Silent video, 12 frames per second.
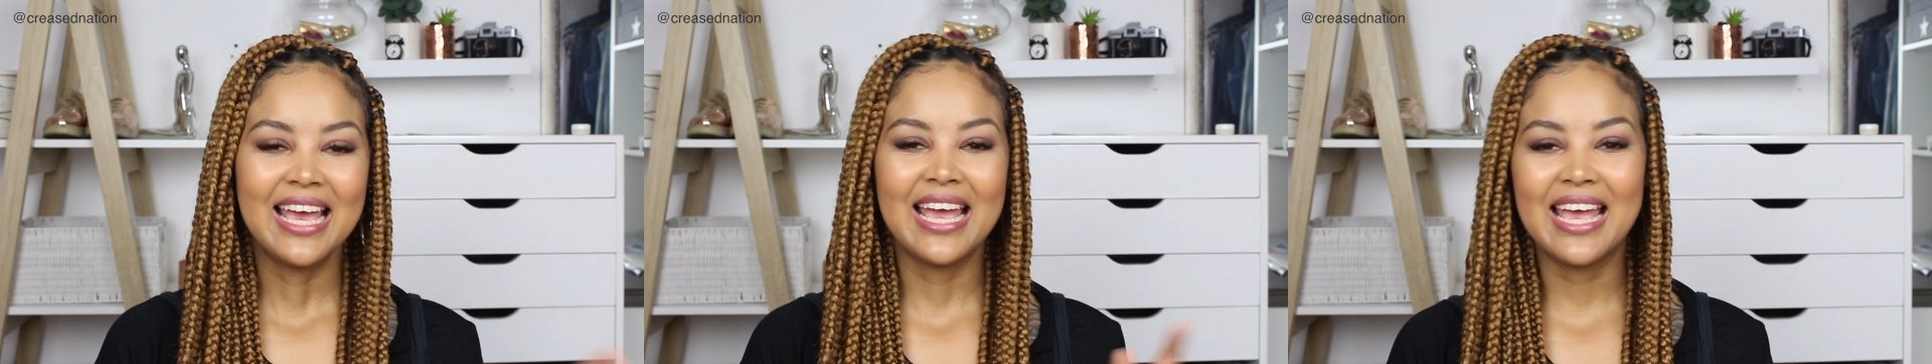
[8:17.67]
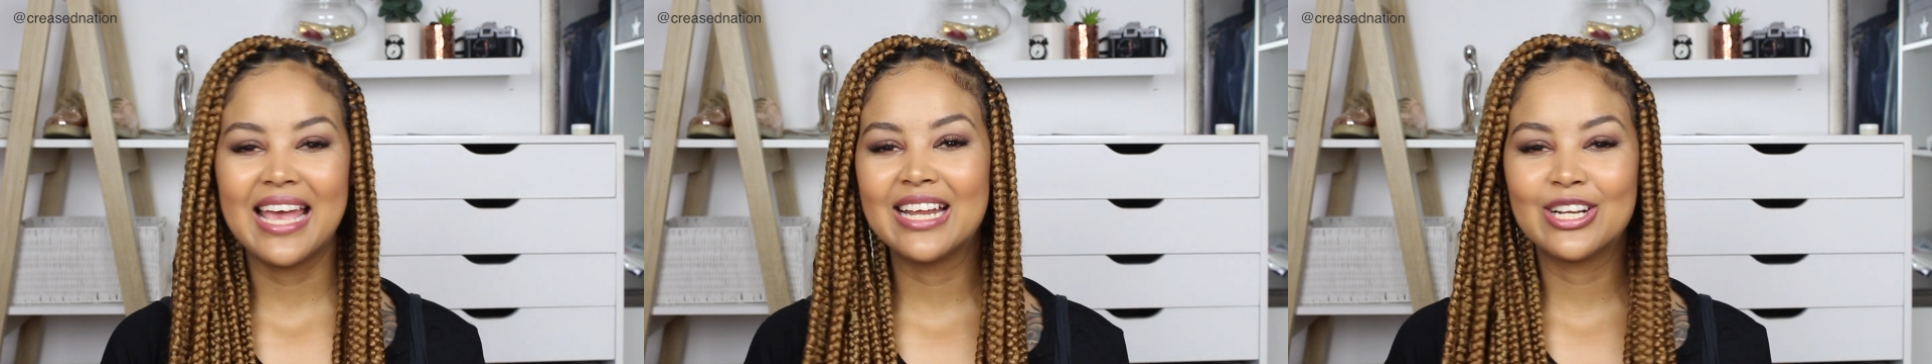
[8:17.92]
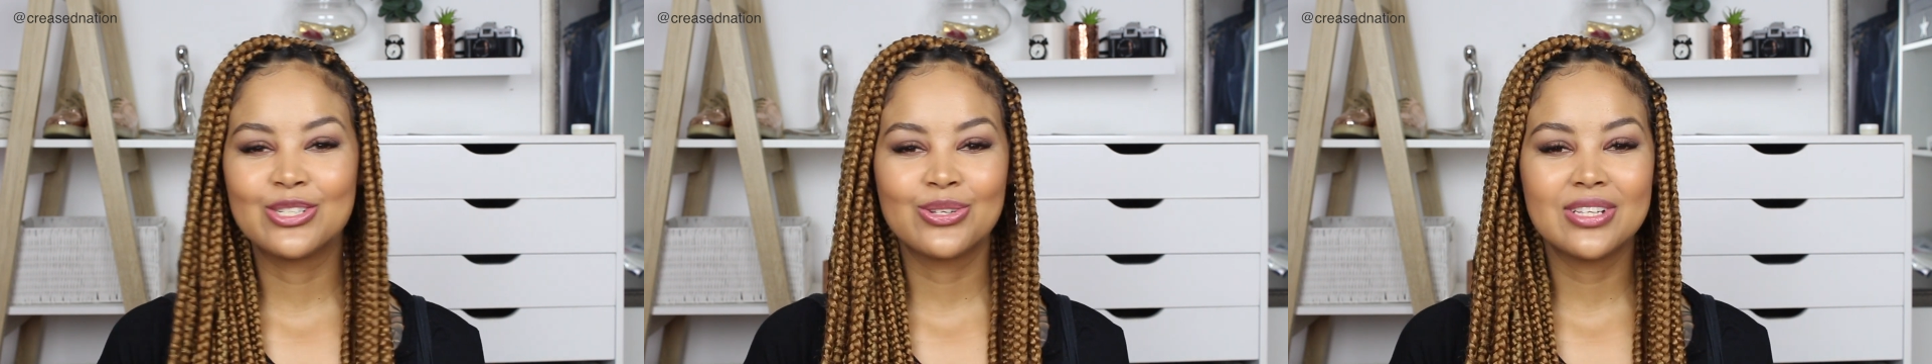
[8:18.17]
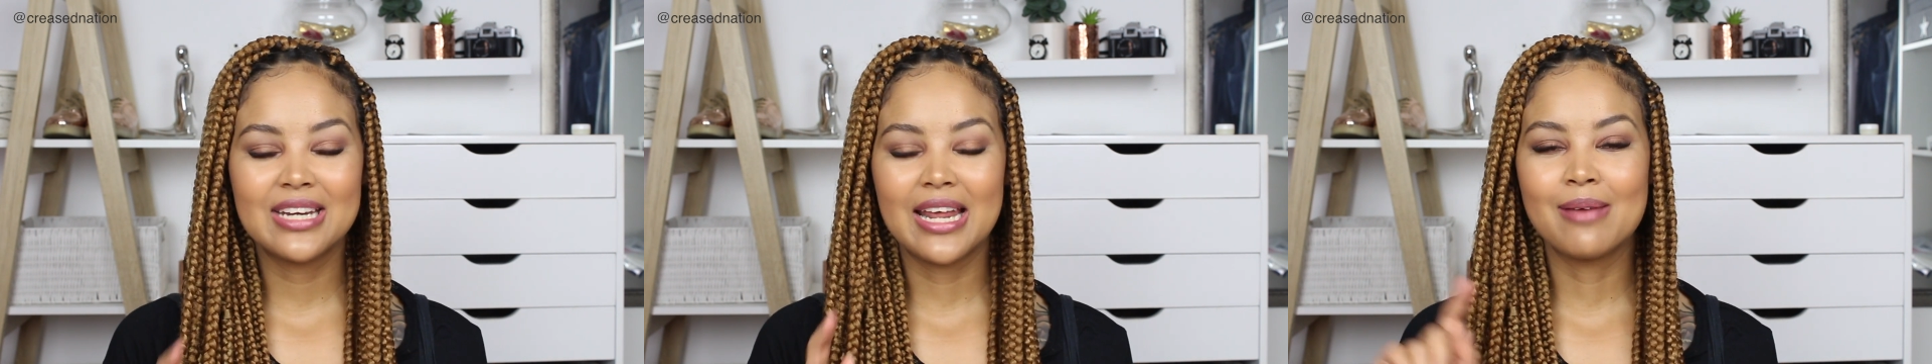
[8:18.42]
and do
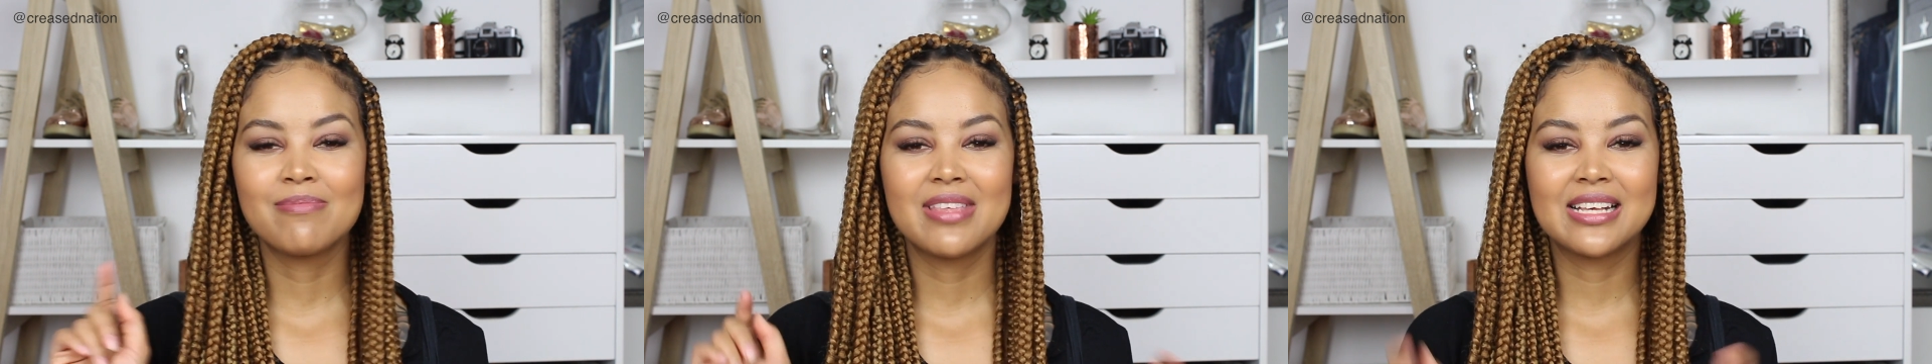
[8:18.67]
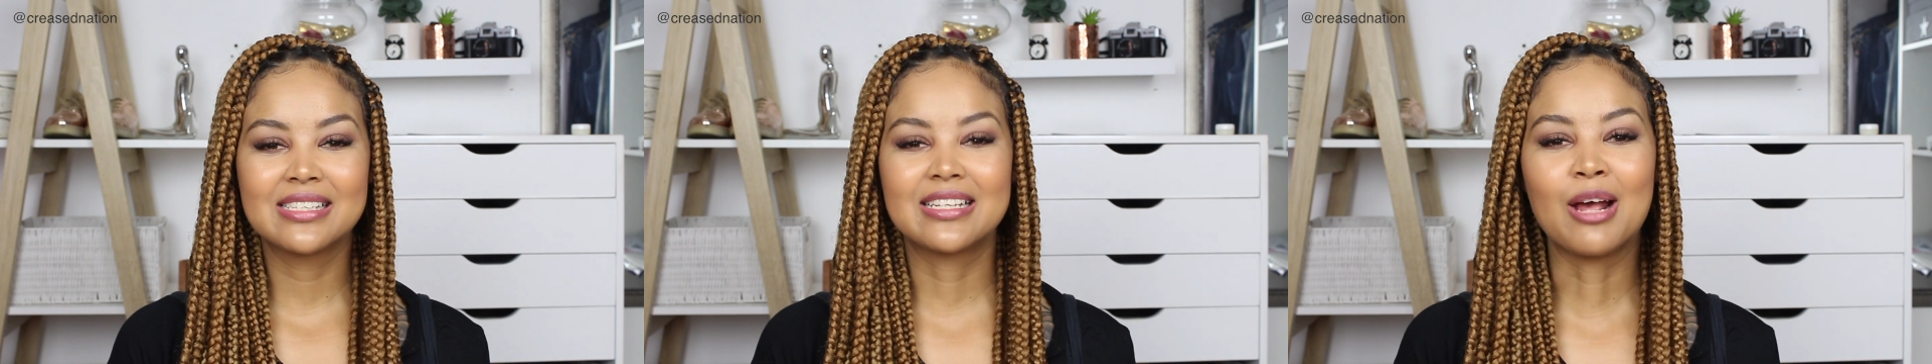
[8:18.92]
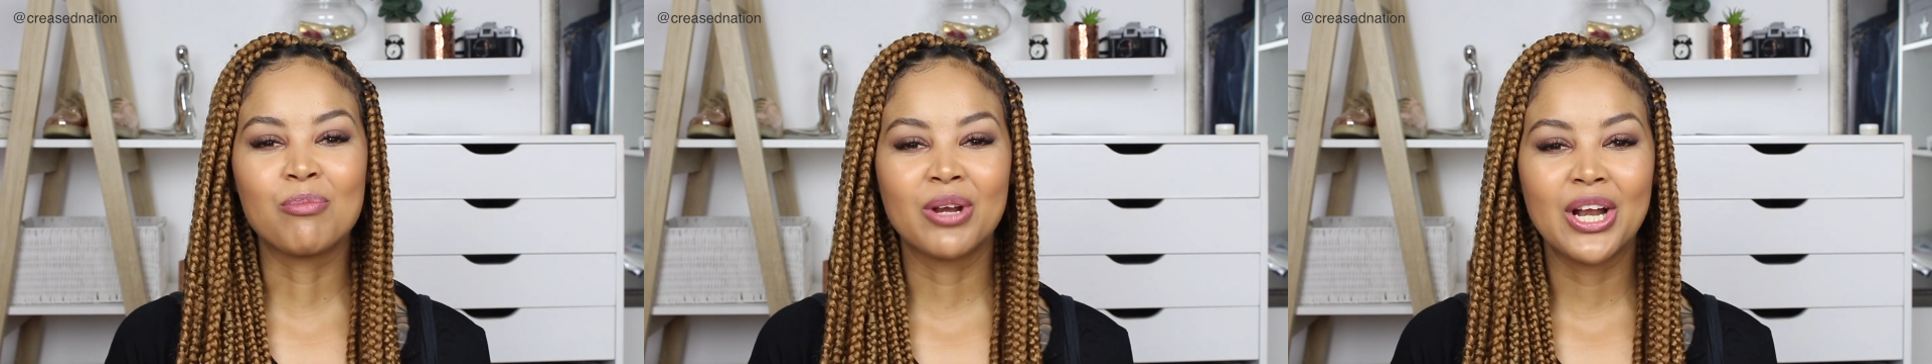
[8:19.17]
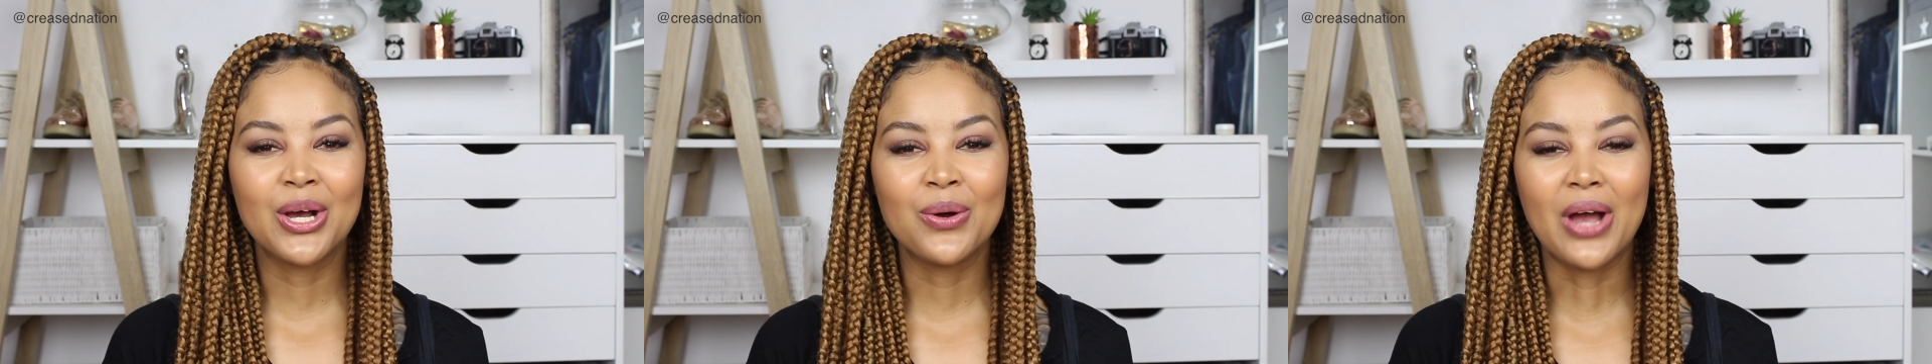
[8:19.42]
the damn things down
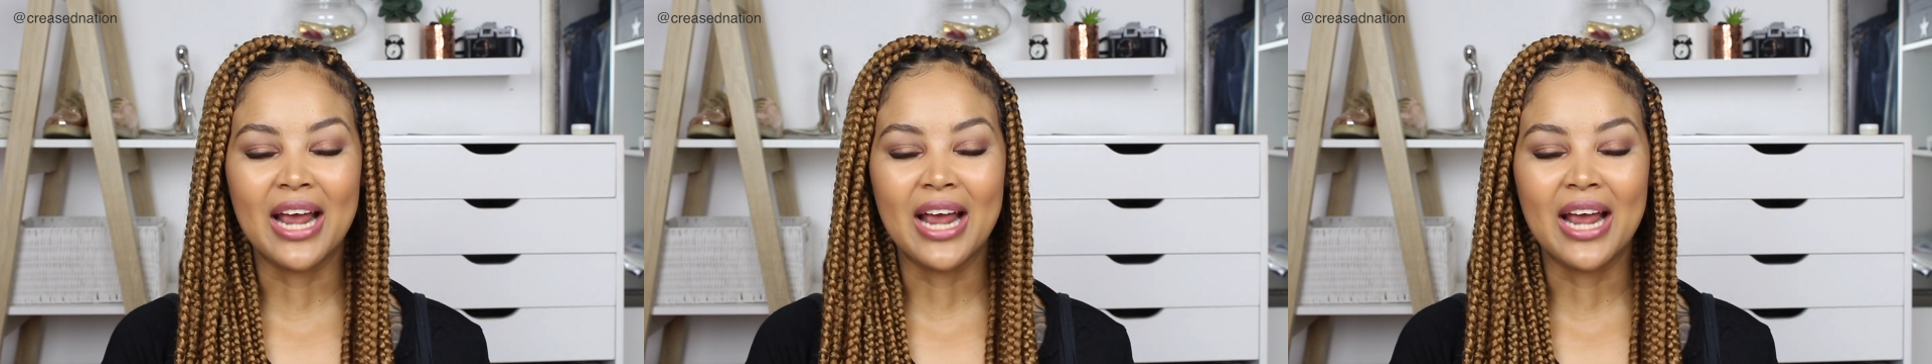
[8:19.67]
below.